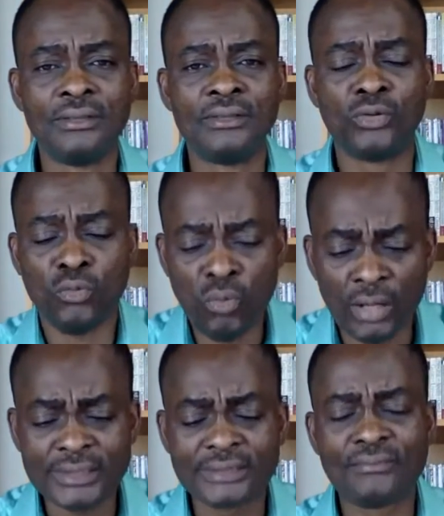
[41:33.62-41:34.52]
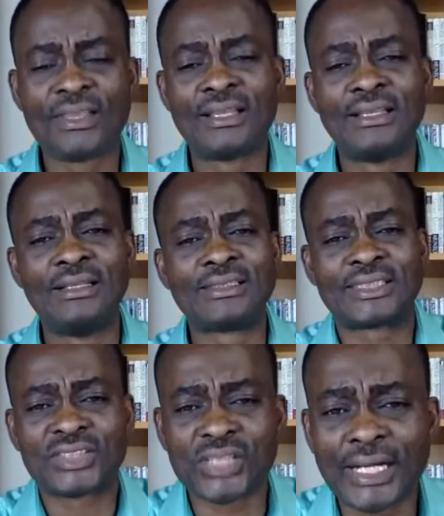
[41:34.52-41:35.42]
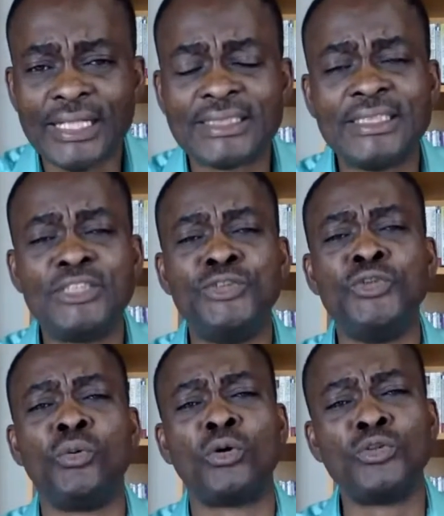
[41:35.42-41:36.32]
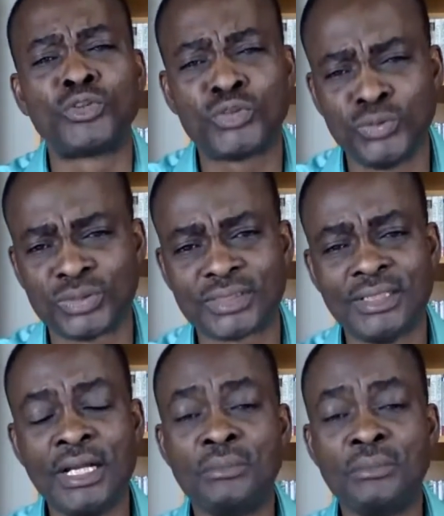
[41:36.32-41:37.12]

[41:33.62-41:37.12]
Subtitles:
So what strategy do you want to choose?